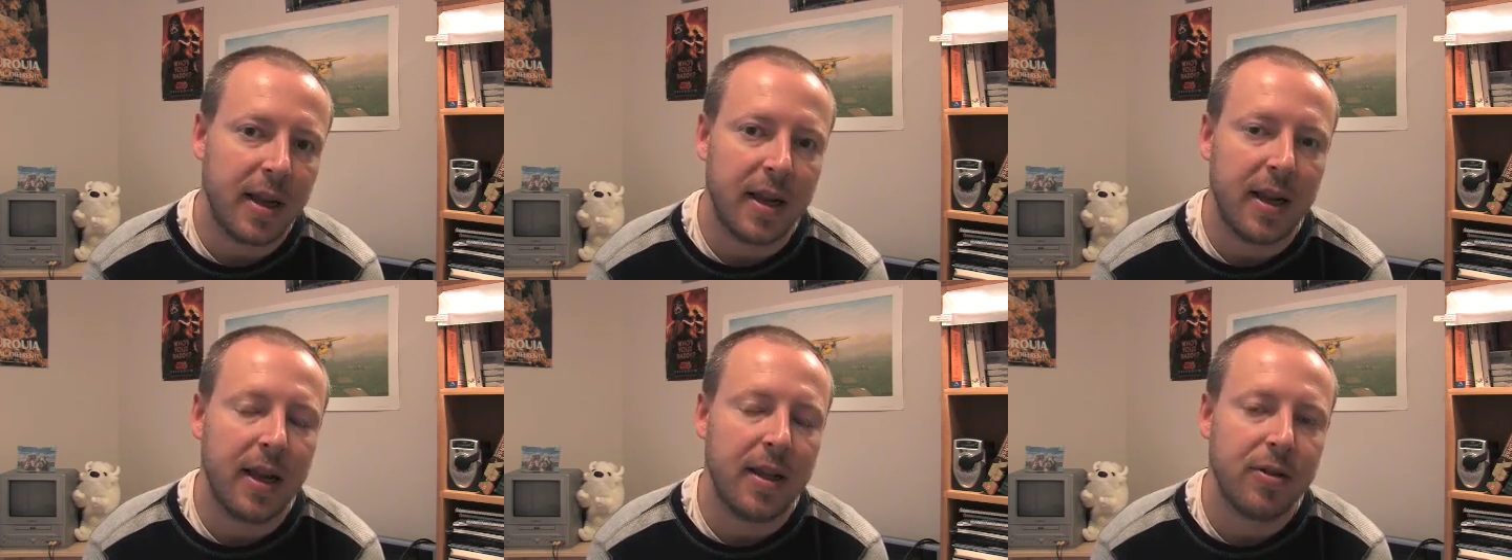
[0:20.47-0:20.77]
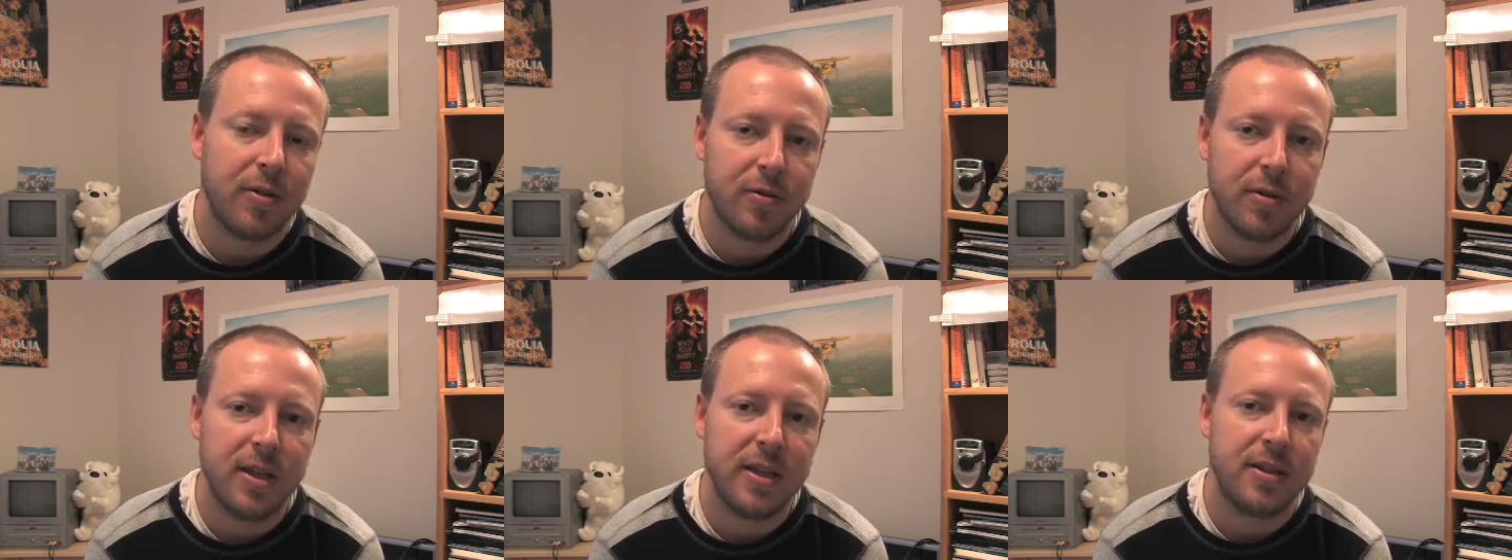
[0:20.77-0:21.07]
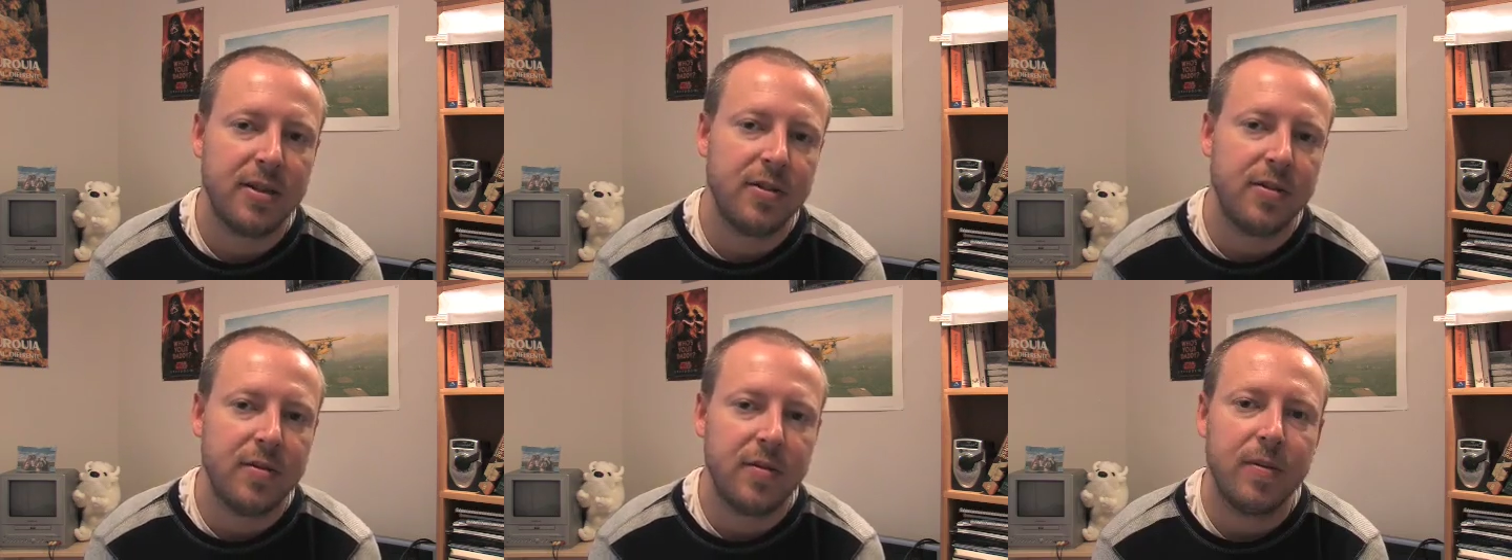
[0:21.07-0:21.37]
And the
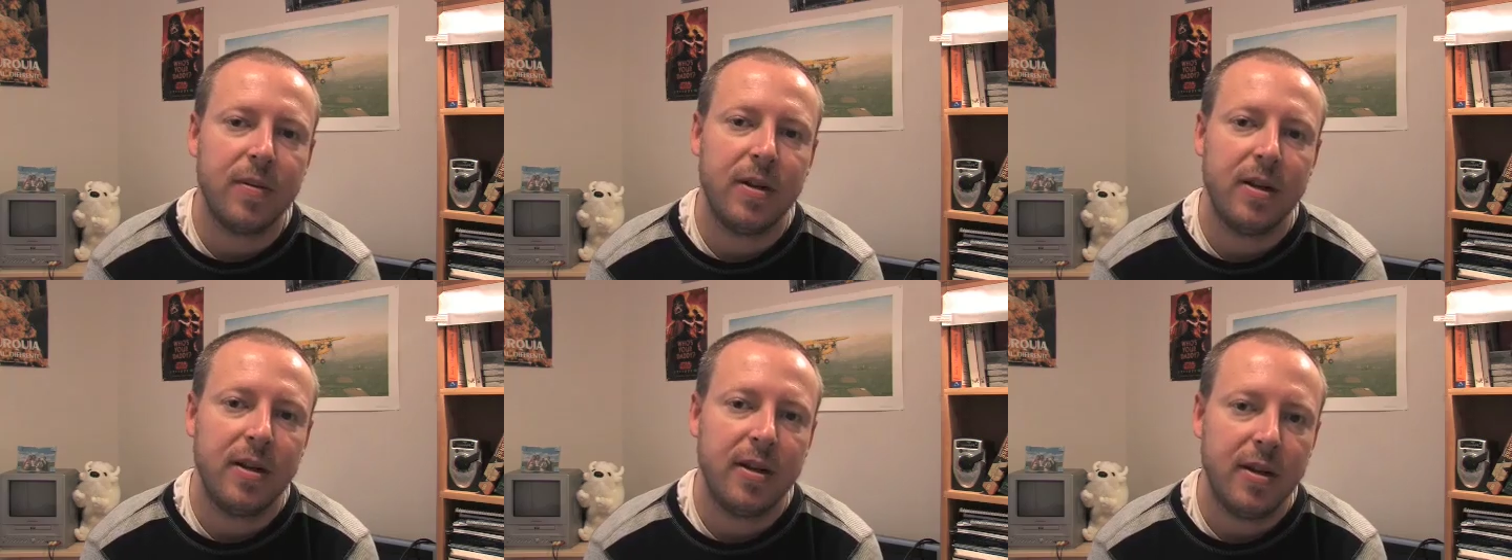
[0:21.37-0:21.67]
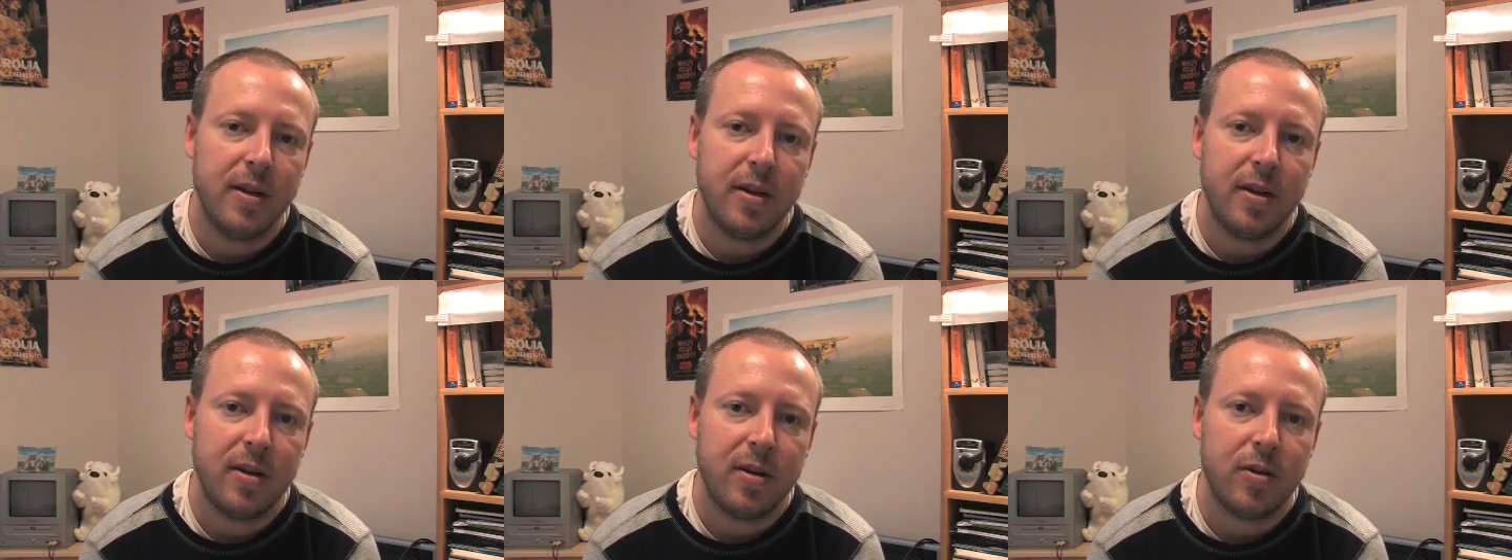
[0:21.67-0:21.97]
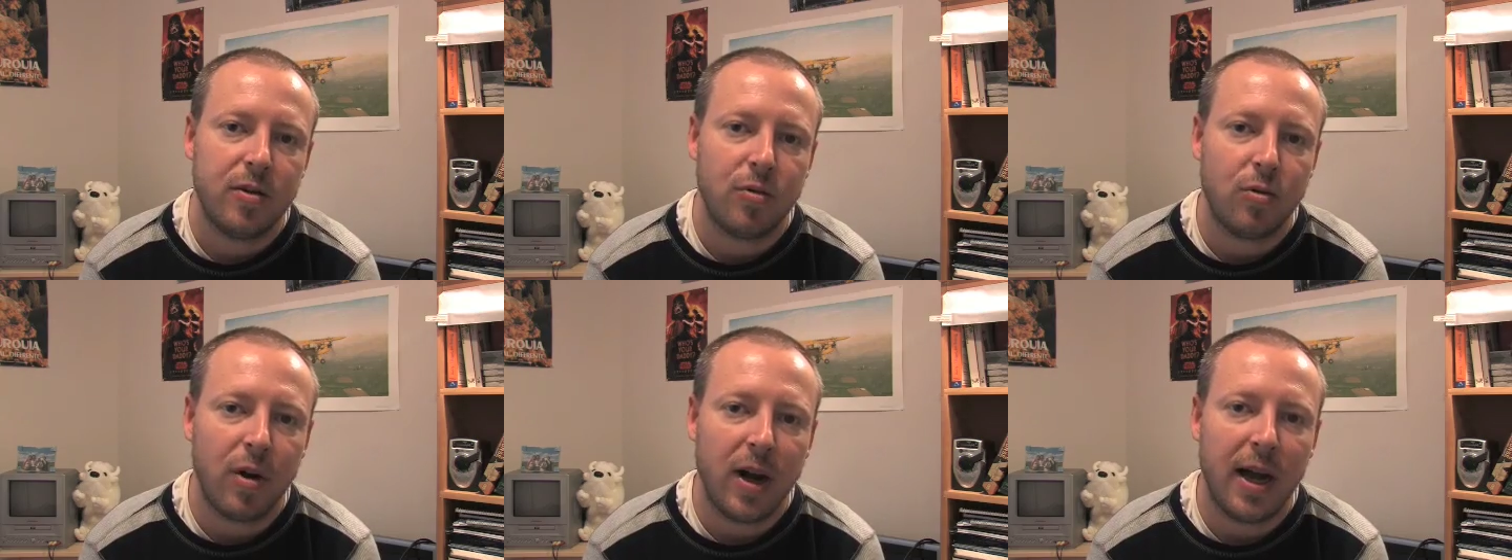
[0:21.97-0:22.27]
reason
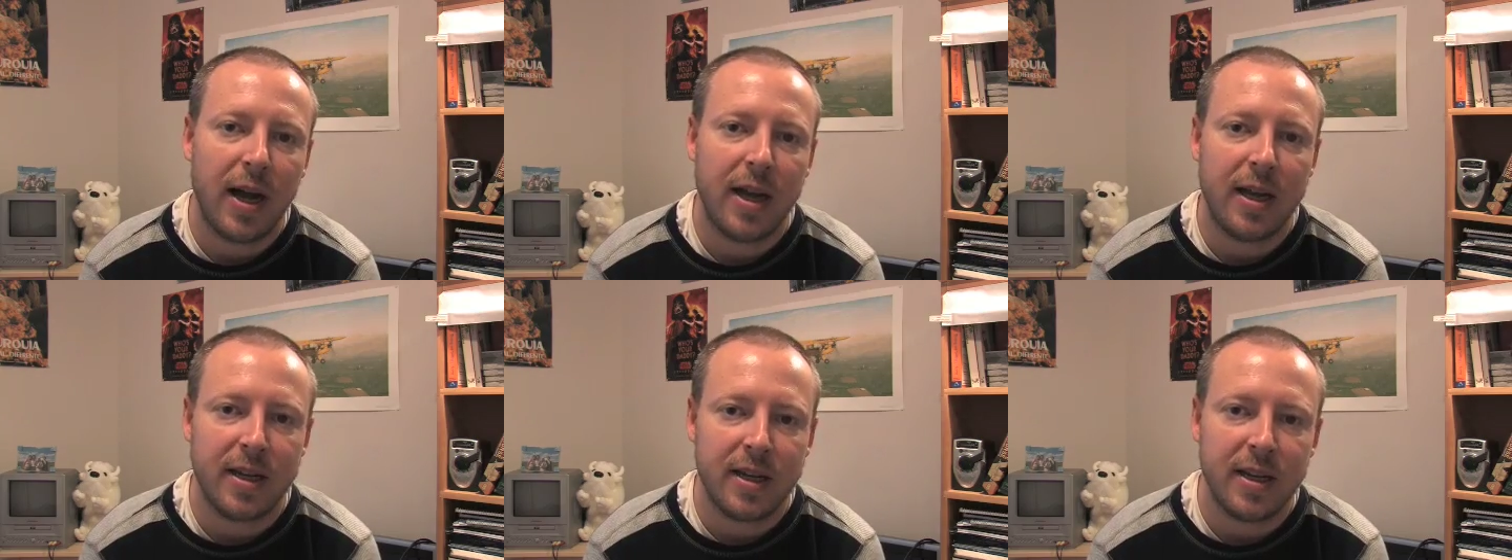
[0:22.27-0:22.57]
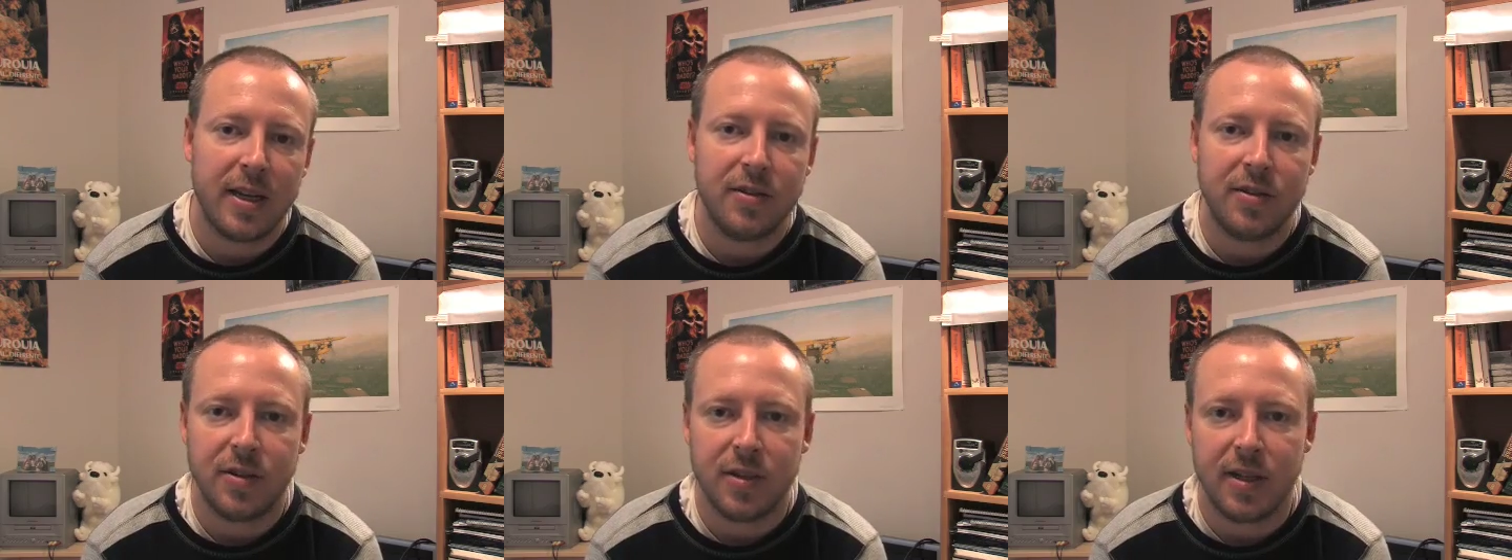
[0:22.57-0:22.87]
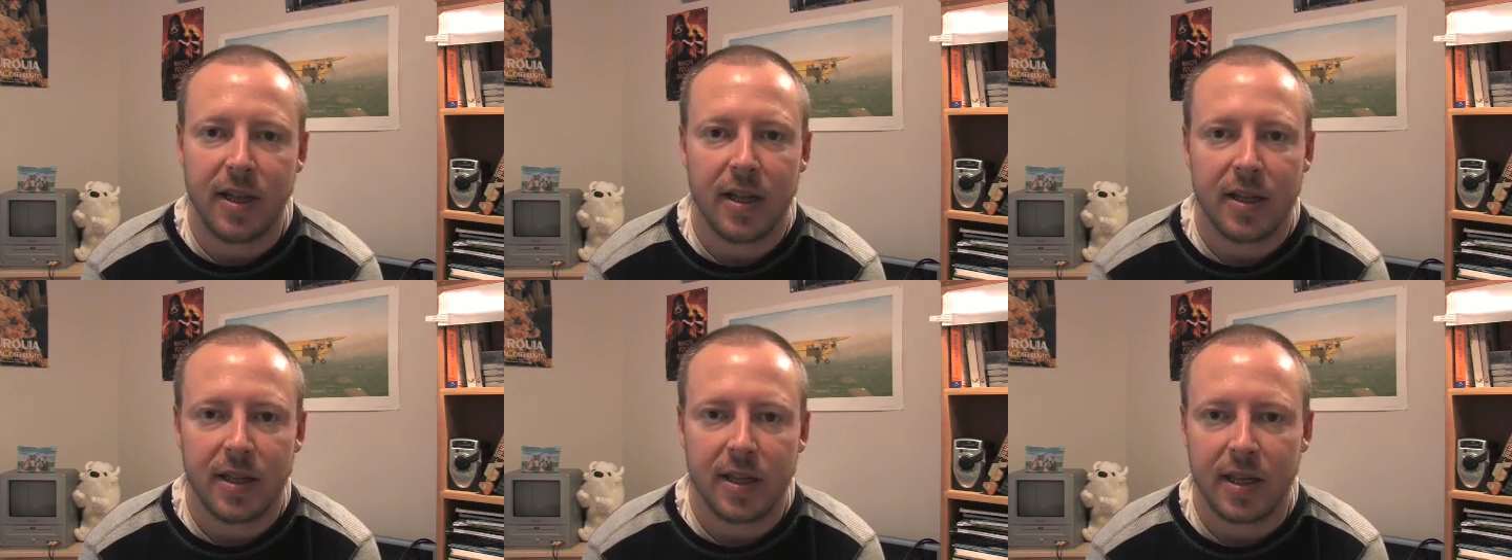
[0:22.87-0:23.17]
why it gives you
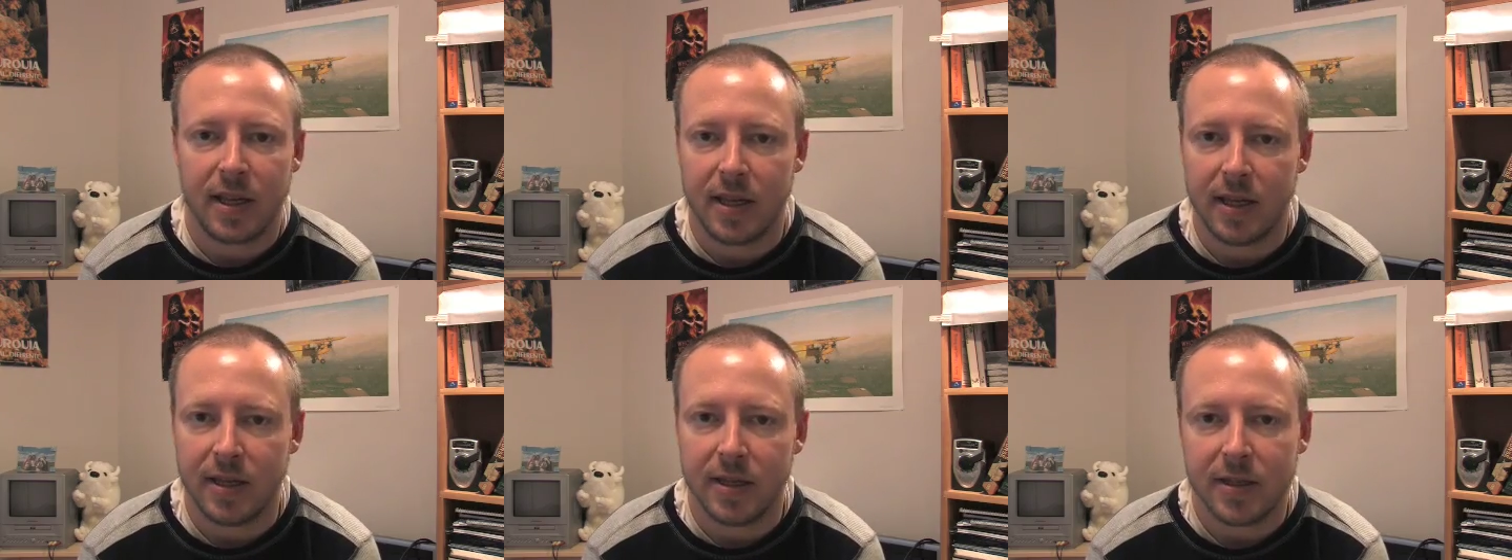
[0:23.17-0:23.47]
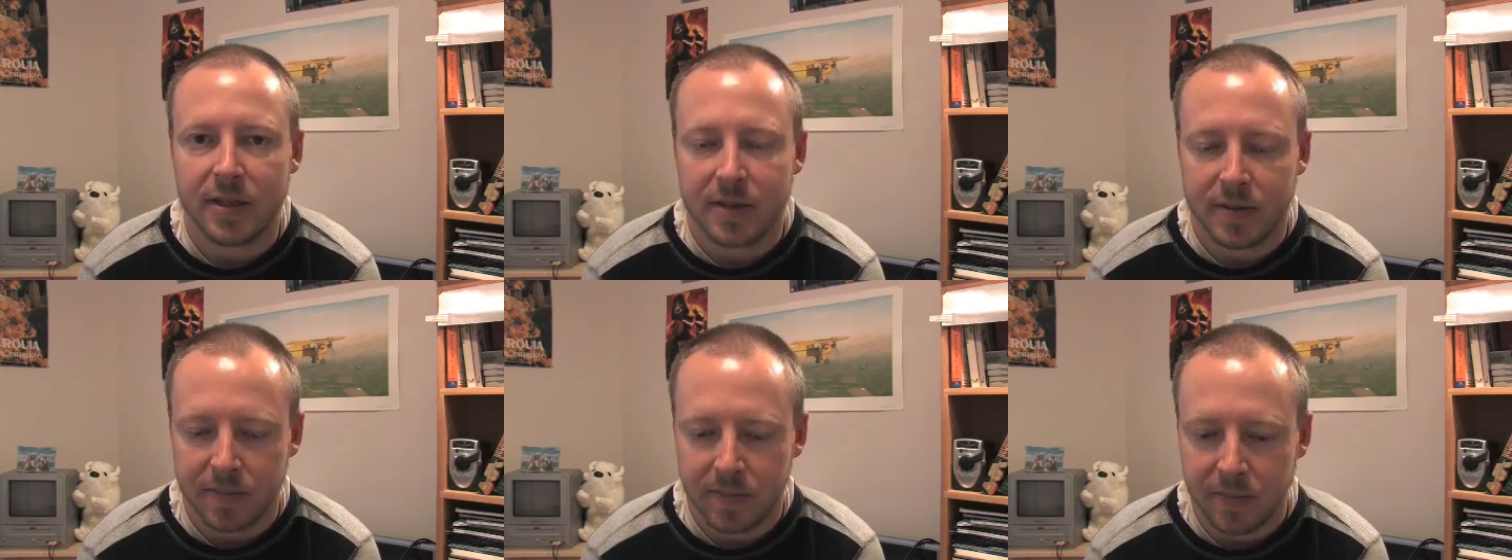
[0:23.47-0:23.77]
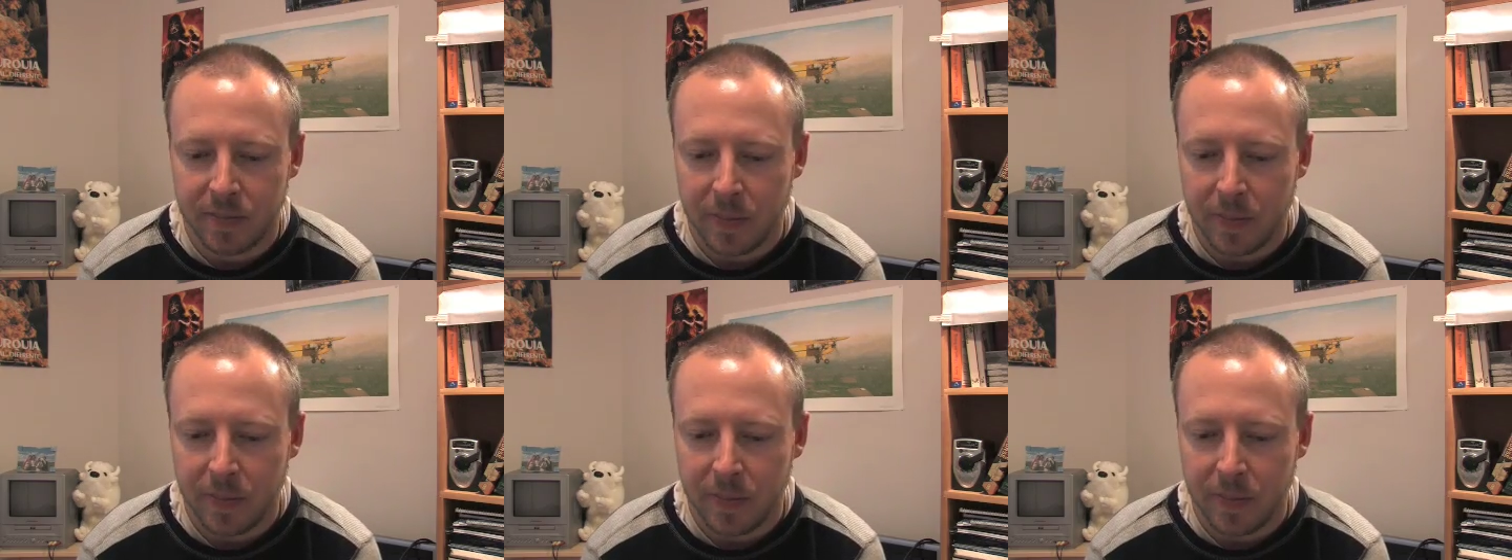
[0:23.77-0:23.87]
nothing is